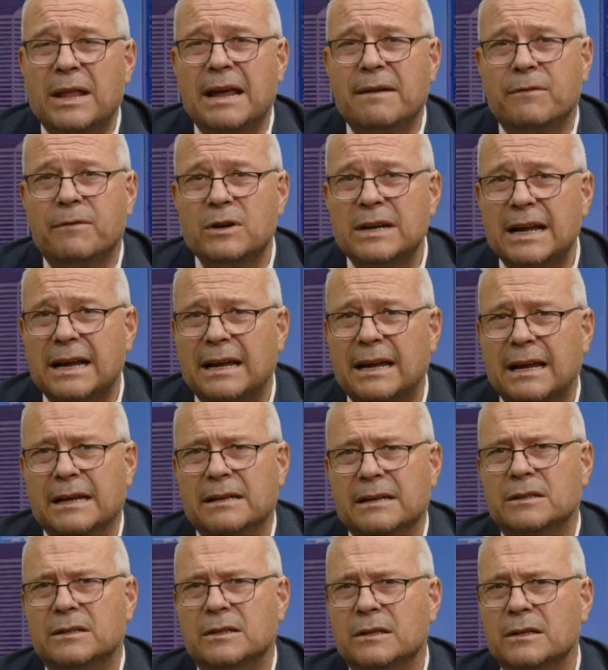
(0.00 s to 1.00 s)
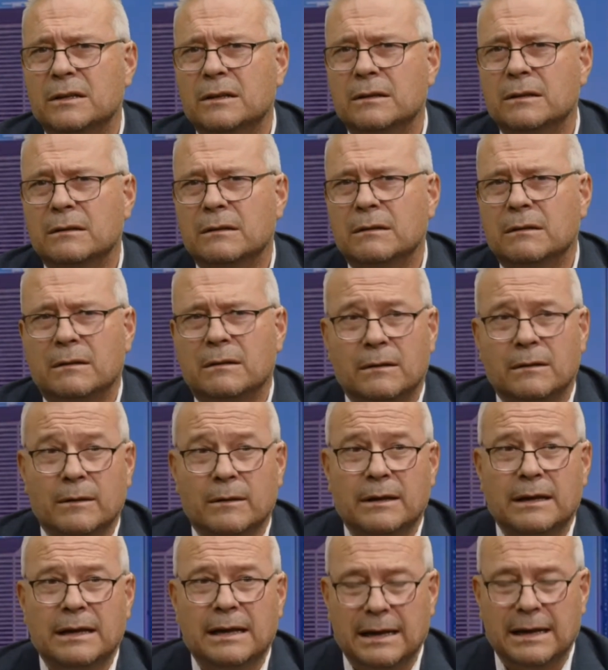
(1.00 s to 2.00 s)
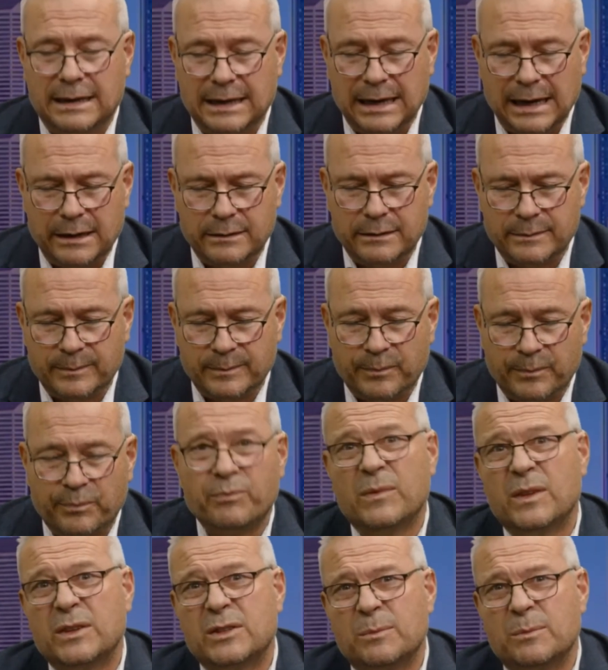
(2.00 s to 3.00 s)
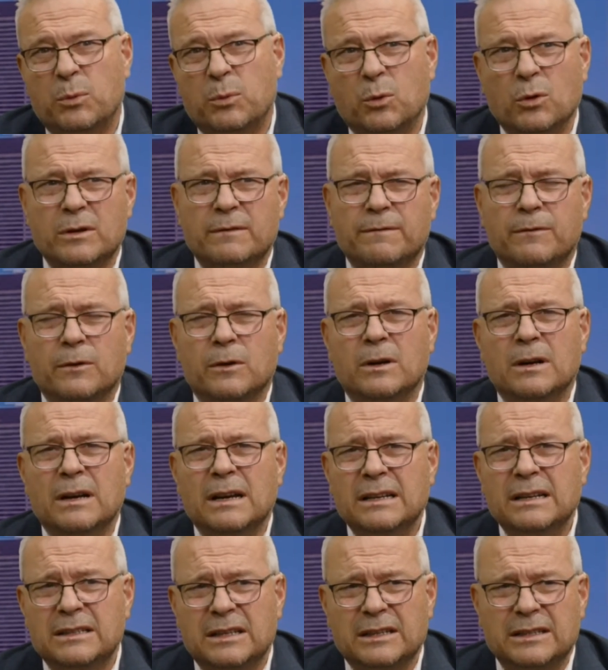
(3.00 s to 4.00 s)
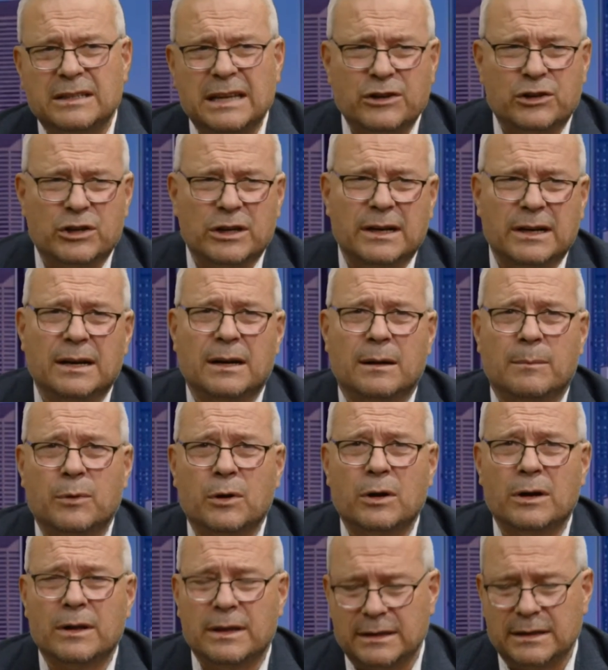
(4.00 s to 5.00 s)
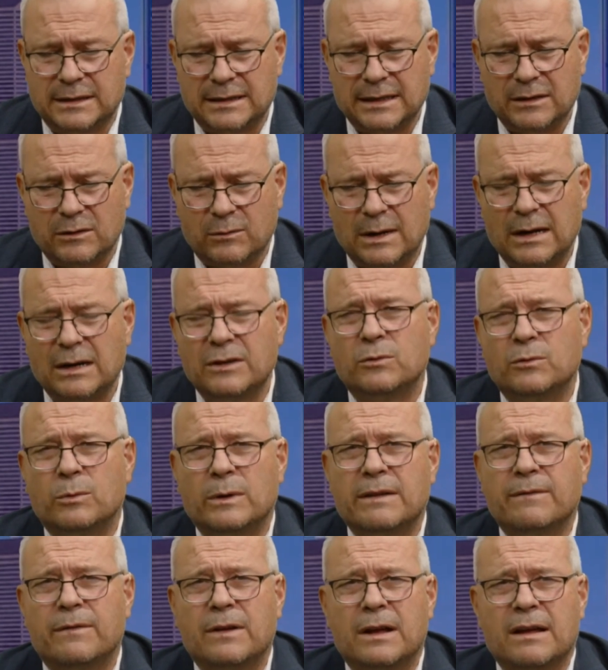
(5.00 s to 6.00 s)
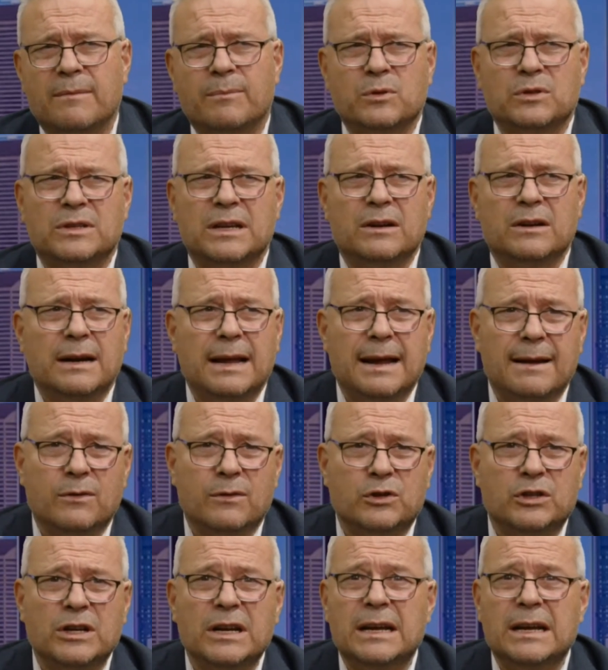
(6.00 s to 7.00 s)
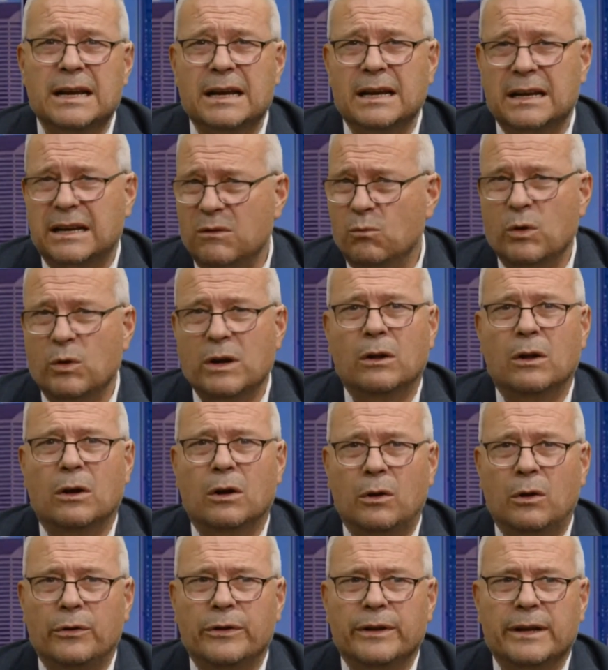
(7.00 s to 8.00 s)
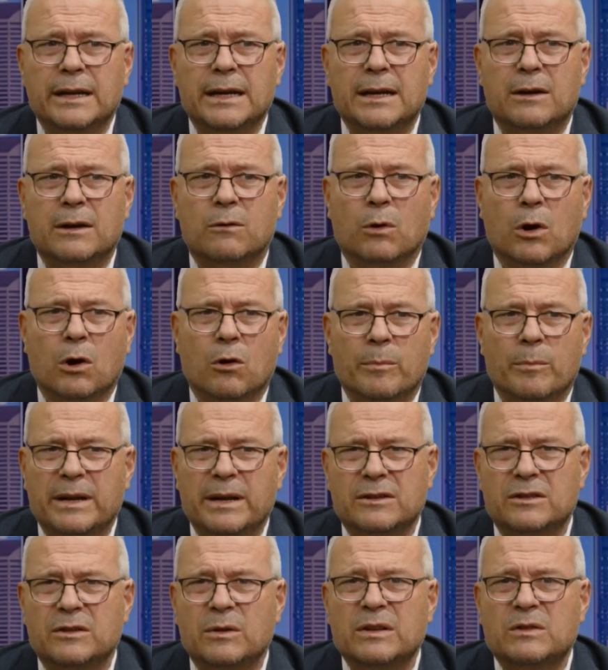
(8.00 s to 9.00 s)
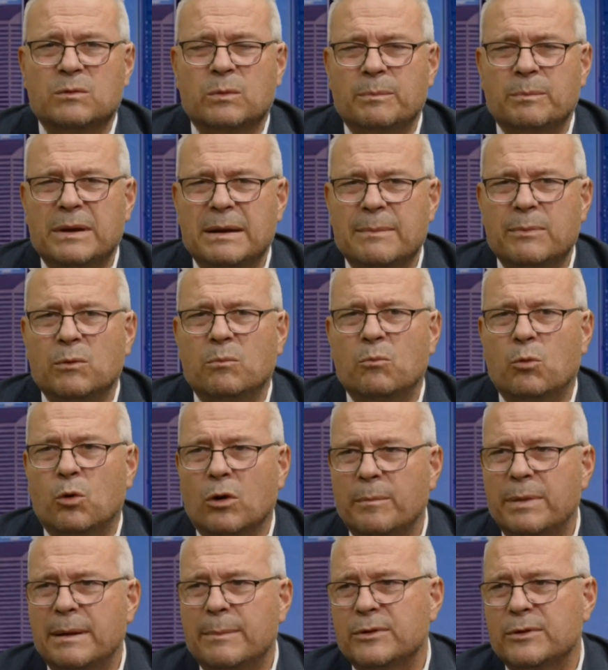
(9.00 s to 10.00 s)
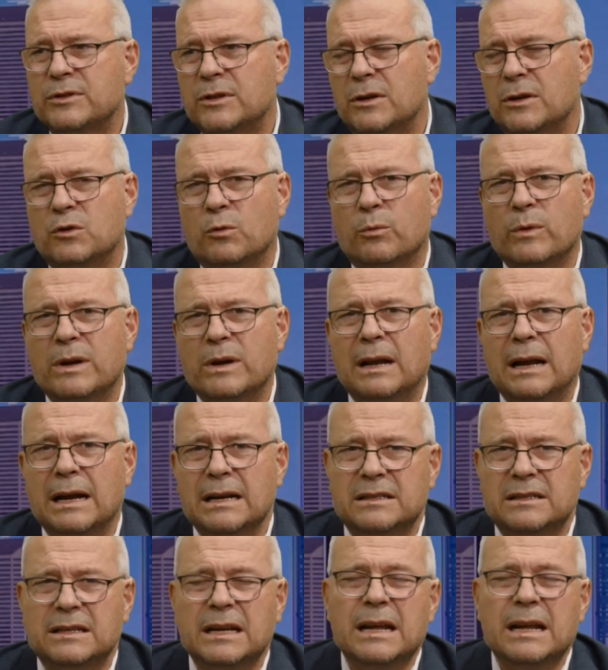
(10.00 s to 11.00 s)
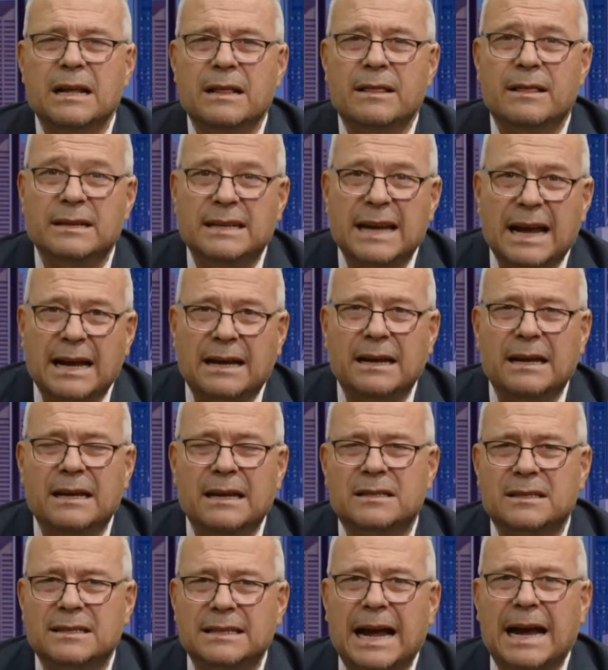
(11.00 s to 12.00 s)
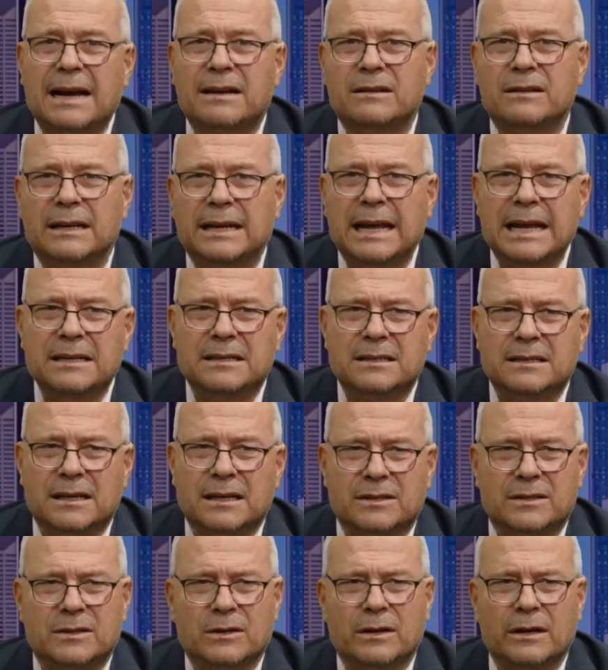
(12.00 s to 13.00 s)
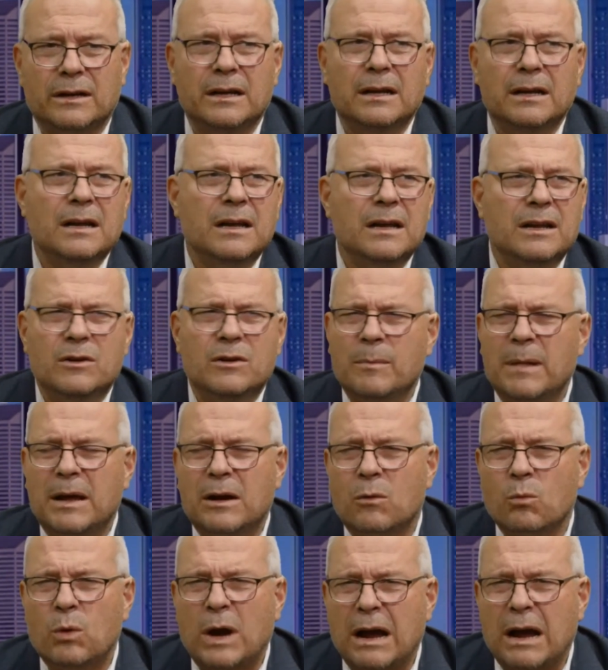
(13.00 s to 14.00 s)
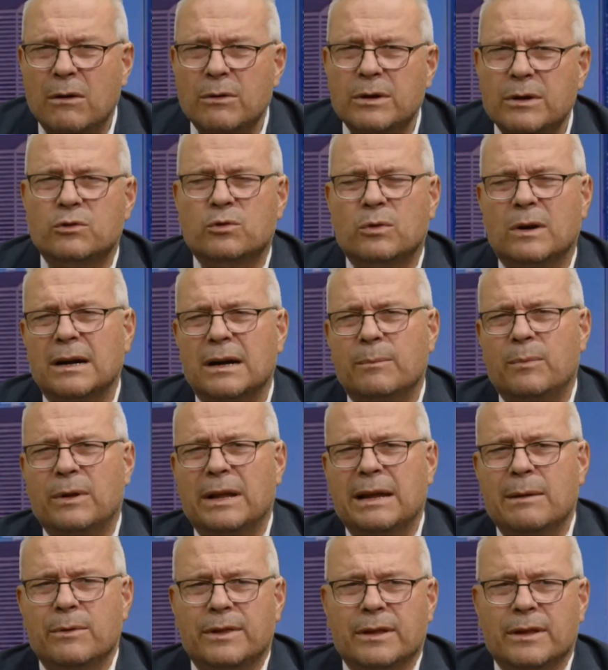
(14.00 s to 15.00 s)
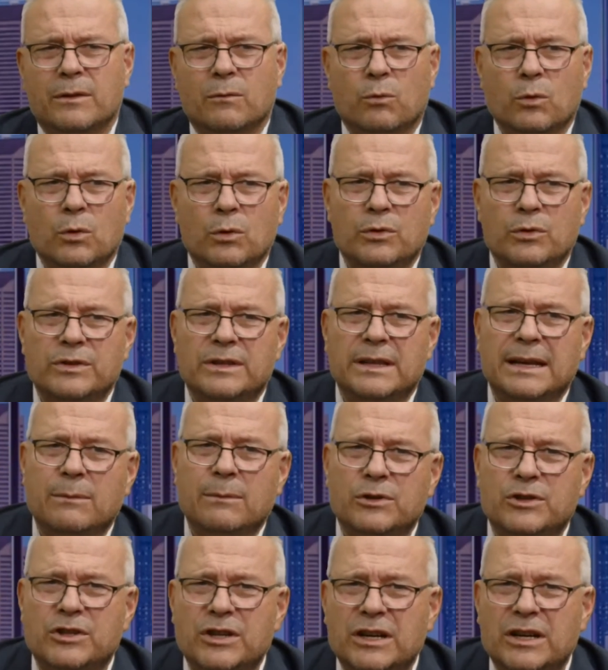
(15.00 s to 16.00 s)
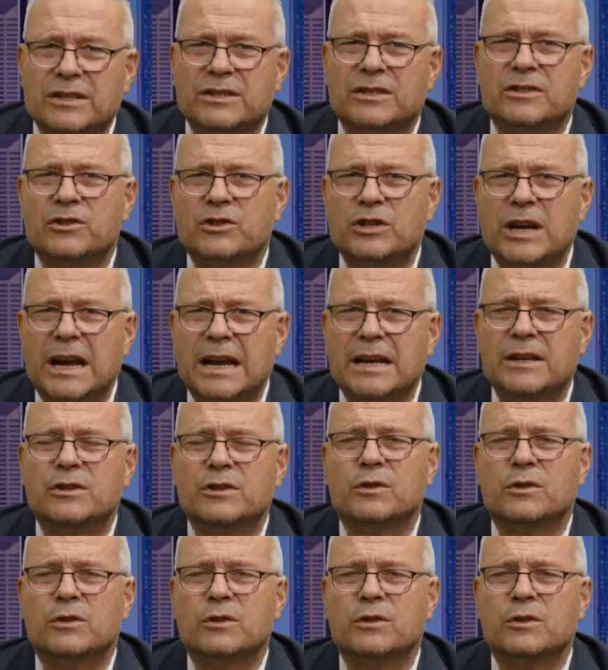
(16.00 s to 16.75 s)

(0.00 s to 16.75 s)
for decades. Again, the support for secession in Alberta that's sitting around 25% on average, it will only grow, because that's when more people start to realize the deck is stacked against us. They're going to, no matter how you try to play within the rules, they will just change the